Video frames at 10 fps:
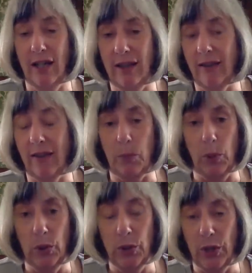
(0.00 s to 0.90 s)
It's the
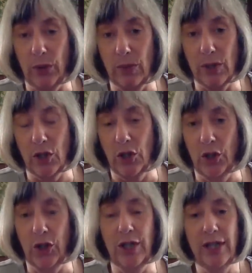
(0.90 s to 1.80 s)
Pluto
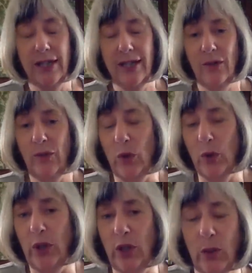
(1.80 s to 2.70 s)
return for
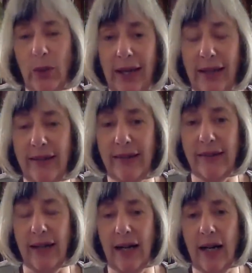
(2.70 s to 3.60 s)
the
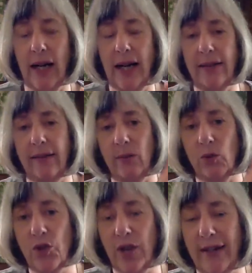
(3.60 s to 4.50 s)
US uh, and some
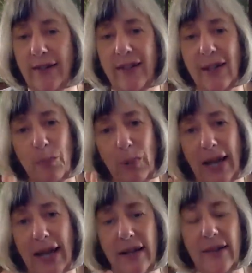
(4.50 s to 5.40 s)
transiting
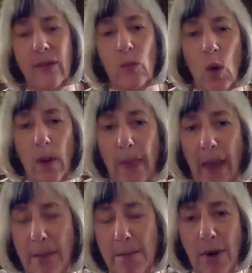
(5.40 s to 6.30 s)
planets and what
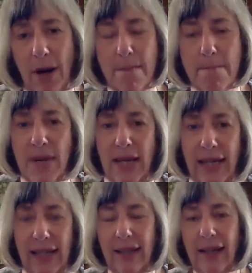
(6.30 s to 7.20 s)
that might
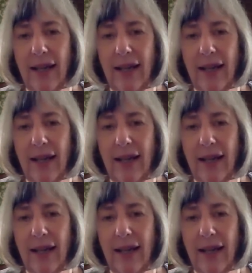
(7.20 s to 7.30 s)
mean.